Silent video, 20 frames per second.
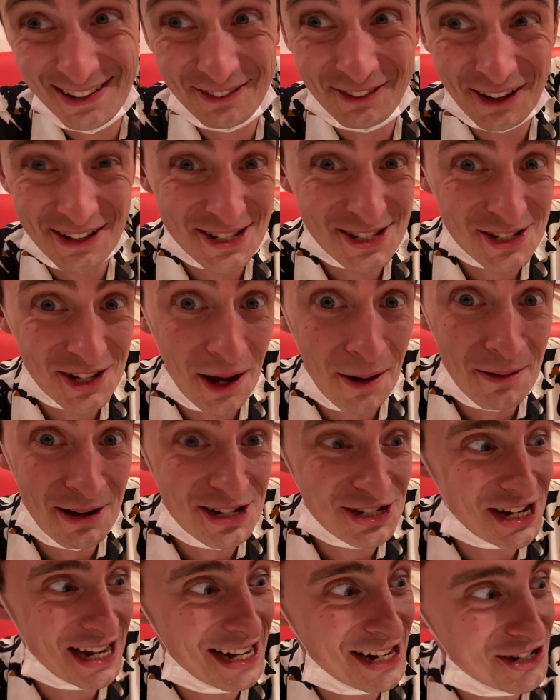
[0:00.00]
got so
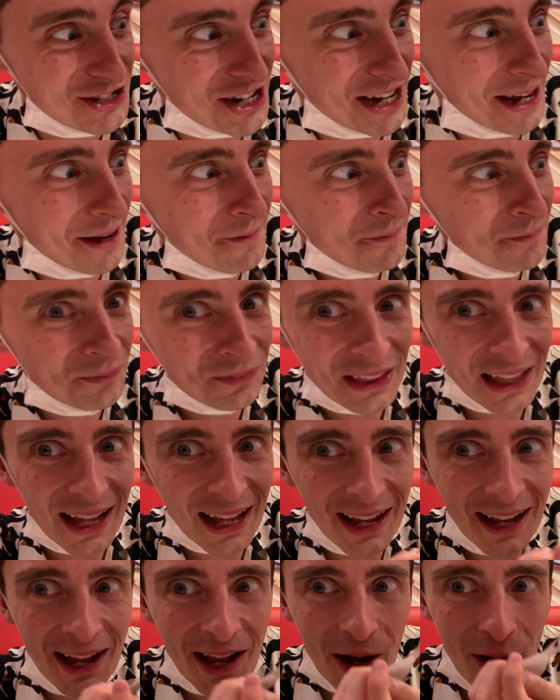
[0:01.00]
much energy.
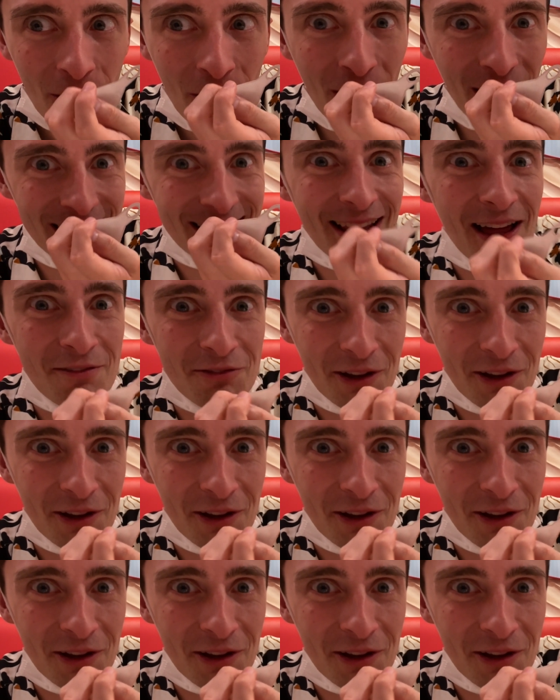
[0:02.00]
Oh, I love